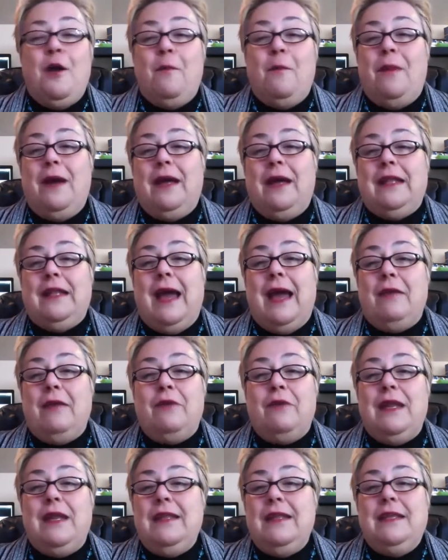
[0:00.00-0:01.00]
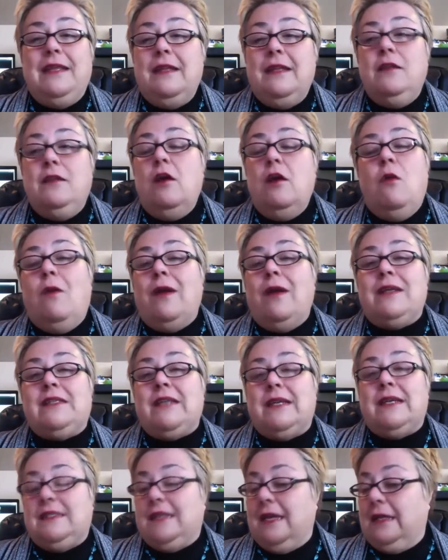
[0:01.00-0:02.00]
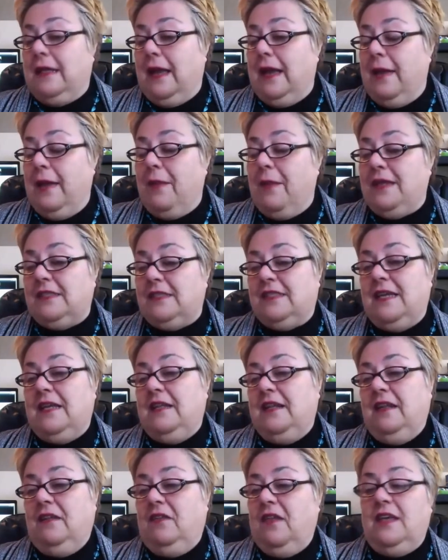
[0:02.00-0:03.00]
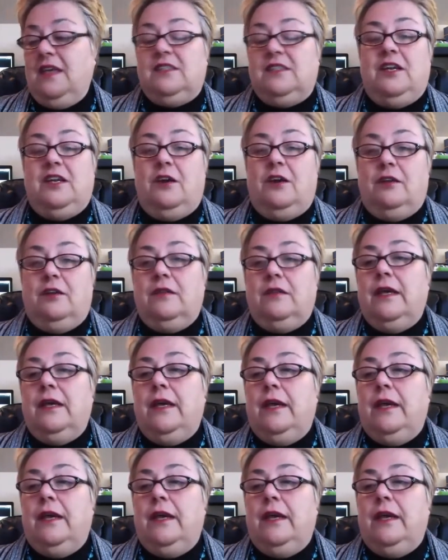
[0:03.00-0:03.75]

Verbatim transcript: But I really didn't know. As I said, I, am I sending things that are,